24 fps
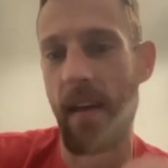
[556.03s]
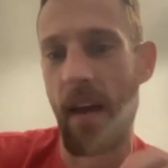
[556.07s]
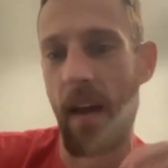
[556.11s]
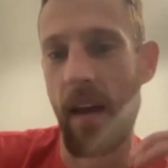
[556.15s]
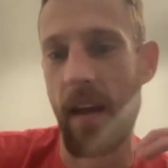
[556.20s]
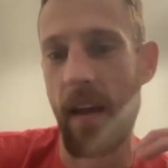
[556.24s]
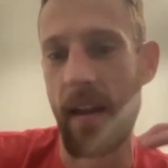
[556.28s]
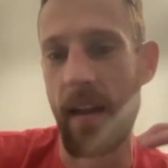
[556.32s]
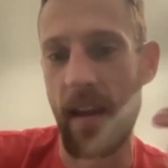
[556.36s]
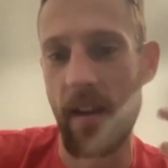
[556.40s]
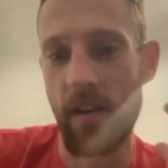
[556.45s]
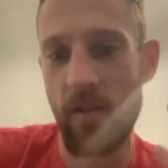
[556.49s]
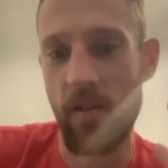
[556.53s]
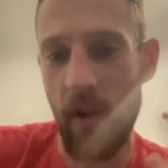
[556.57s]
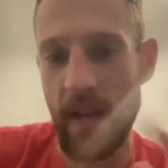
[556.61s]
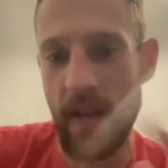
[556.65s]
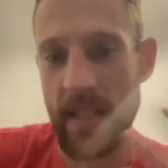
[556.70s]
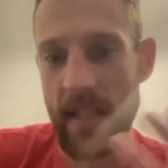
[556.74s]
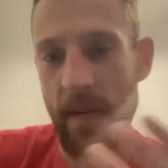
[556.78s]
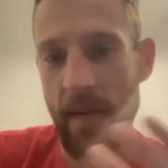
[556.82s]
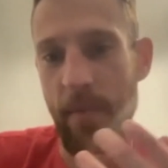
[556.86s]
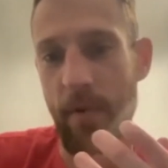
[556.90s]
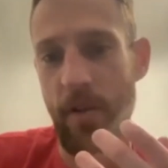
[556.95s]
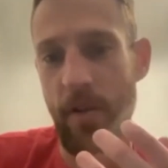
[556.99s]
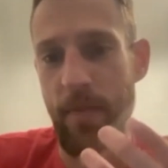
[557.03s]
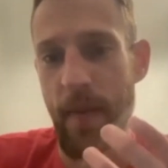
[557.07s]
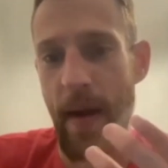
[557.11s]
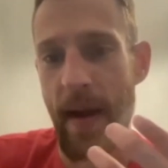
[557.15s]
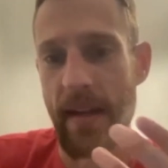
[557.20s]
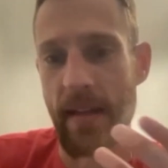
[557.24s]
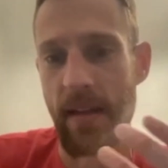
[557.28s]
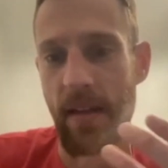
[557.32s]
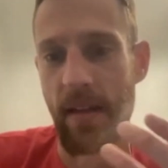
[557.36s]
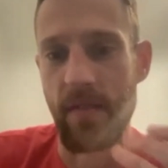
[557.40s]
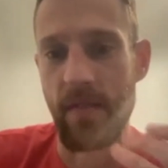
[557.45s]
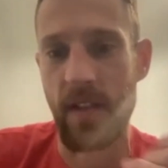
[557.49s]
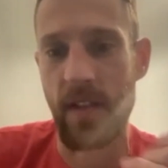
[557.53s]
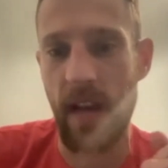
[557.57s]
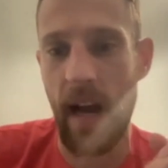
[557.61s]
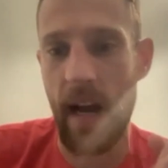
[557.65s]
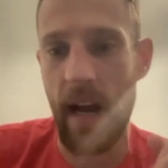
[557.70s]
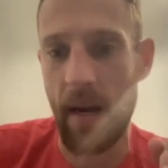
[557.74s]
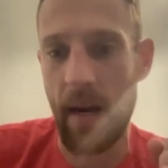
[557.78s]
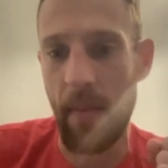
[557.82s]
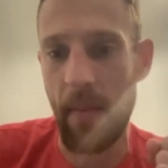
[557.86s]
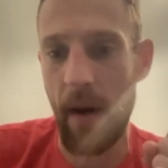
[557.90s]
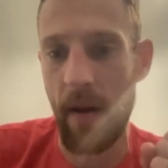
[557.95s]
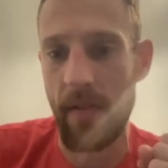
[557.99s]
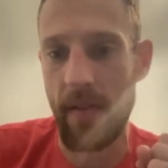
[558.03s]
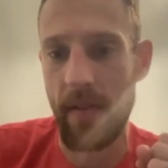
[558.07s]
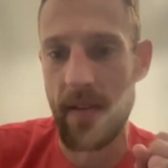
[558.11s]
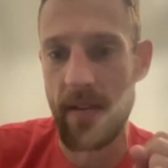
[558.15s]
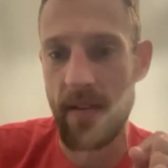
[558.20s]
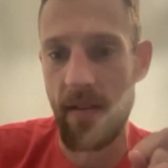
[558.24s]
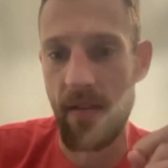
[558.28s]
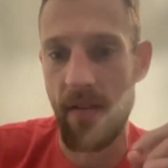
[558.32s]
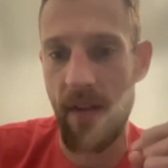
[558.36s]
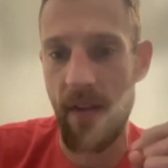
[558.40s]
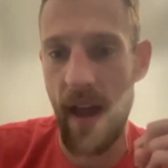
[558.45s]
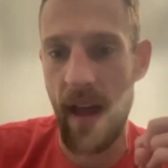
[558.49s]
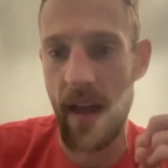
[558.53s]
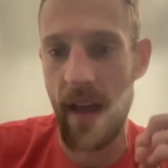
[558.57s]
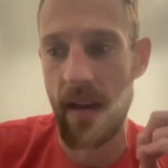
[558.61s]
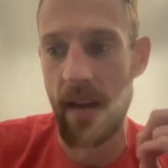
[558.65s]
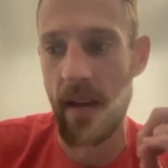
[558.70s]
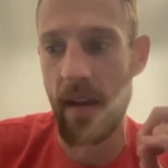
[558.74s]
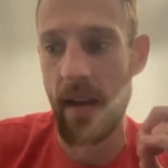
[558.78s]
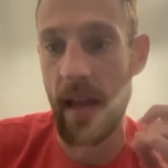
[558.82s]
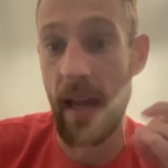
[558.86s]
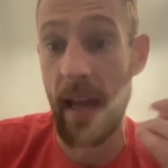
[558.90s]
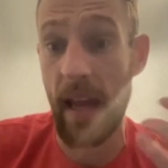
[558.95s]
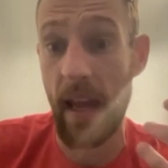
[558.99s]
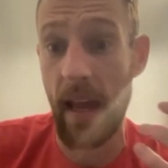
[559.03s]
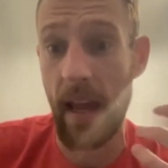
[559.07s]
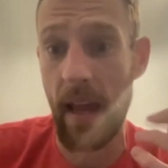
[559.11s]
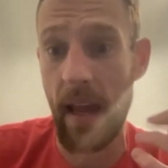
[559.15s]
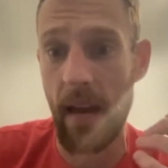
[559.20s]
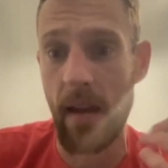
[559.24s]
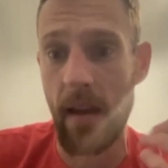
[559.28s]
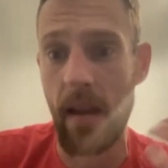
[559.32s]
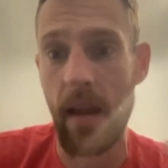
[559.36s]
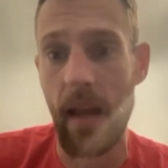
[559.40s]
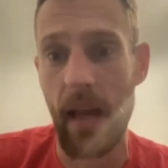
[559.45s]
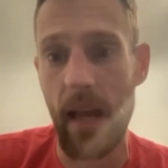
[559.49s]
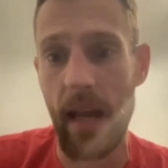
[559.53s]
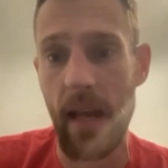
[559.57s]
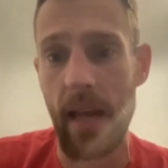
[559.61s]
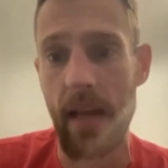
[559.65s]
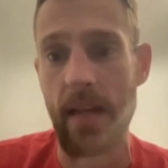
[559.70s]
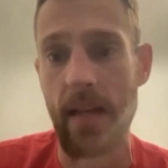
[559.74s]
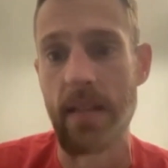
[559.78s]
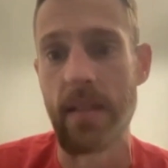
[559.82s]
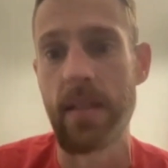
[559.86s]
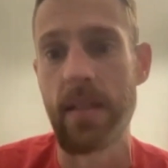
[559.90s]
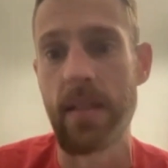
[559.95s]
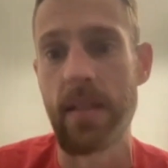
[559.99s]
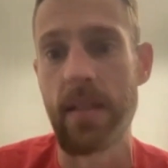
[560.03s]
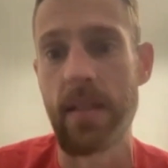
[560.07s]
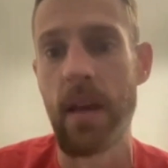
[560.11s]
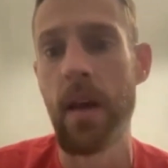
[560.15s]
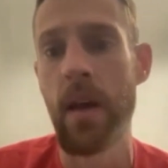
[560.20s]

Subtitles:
an interesting perspective to talk about this event in is